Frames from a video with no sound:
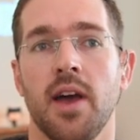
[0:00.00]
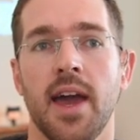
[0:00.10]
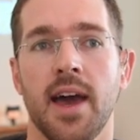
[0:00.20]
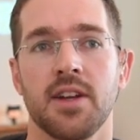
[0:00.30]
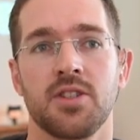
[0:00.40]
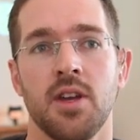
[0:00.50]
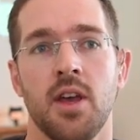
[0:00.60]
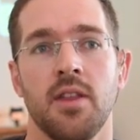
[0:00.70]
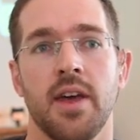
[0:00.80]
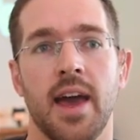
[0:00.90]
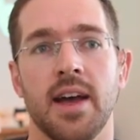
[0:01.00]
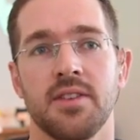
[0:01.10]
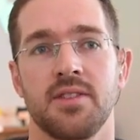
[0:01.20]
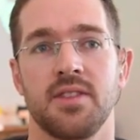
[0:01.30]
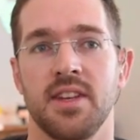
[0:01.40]
hash that
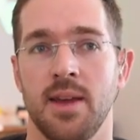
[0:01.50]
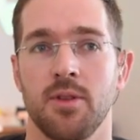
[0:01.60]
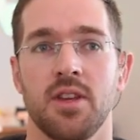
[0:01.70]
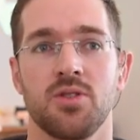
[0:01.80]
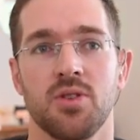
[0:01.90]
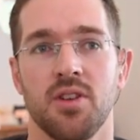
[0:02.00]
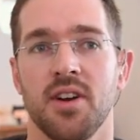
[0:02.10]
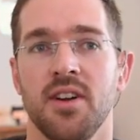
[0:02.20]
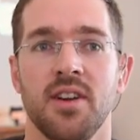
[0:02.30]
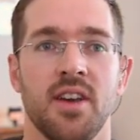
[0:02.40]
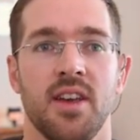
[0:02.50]
has the name of the controller,